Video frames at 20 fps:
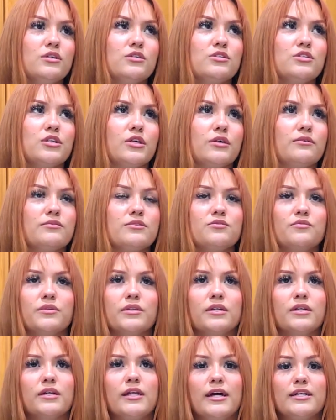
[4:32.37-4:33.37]
So that was a
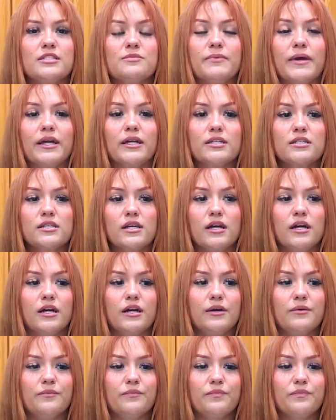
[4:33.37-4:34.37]
really good aspect.
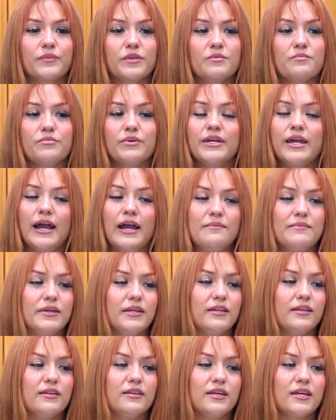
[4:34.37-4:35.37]
Um, but yeah, I
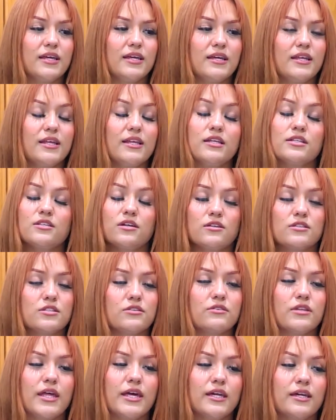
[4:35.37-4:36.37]
mean, it, and it's
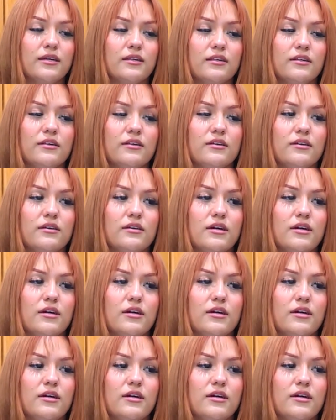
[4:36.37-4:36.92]
also like